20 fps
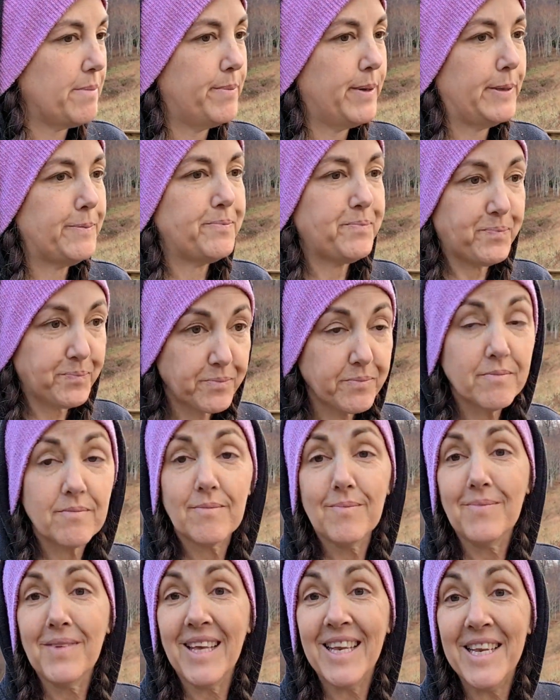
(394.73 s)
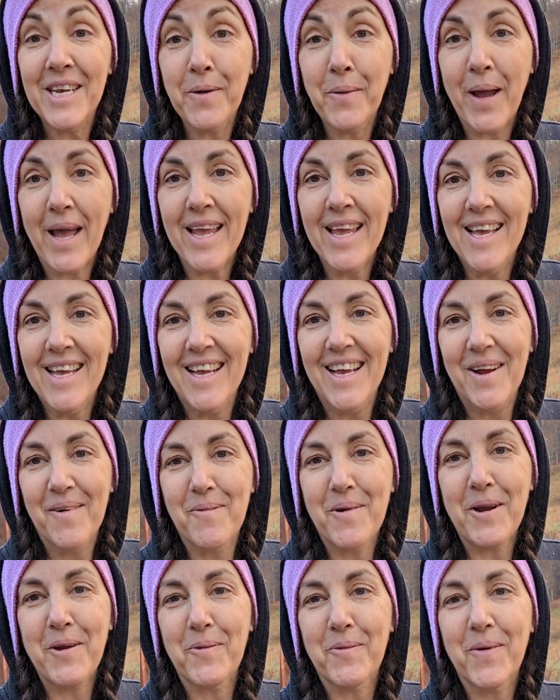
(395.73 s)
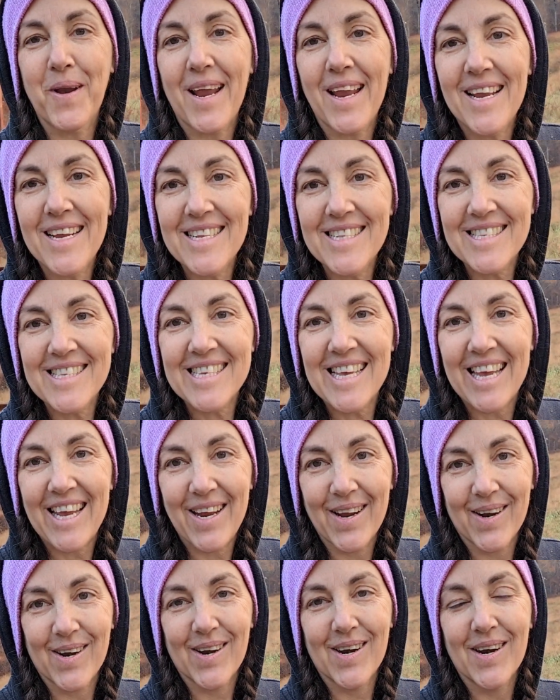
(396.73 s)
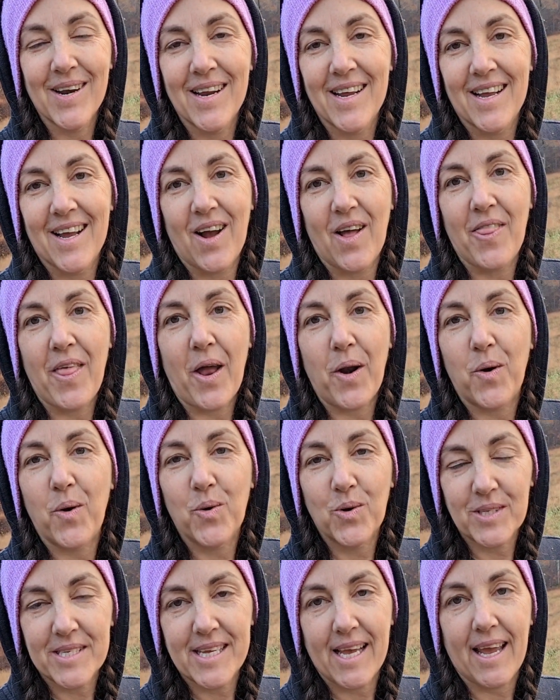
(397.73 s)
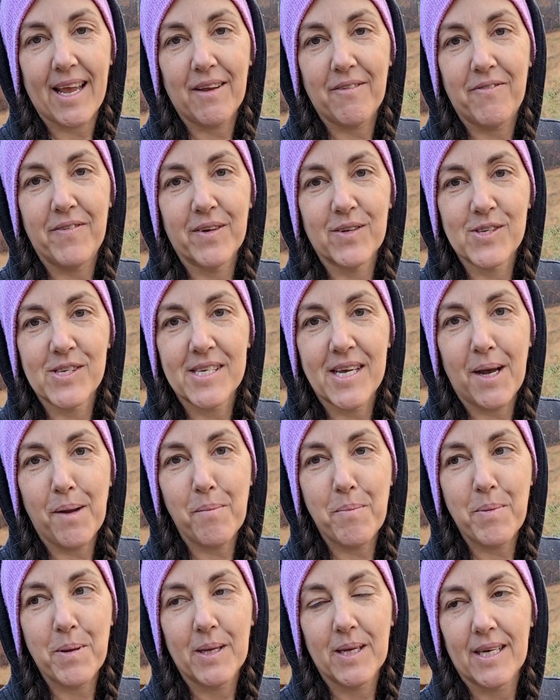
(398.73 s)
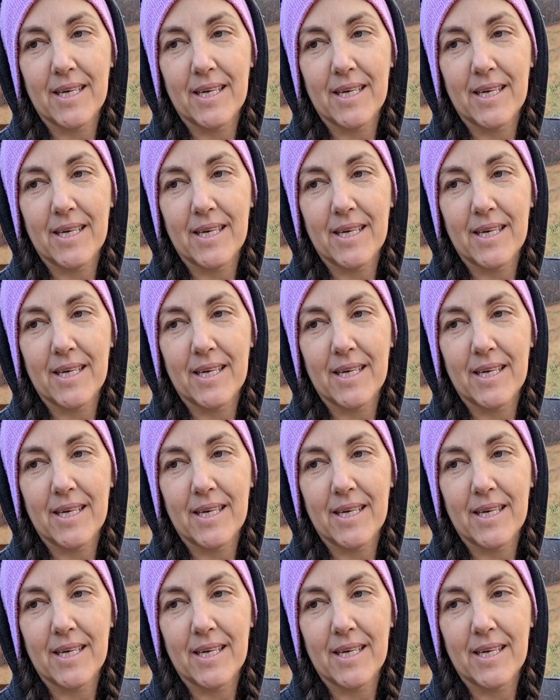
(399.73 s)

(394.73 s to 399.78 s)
But anyway, when it rains here, that whole tank fills up.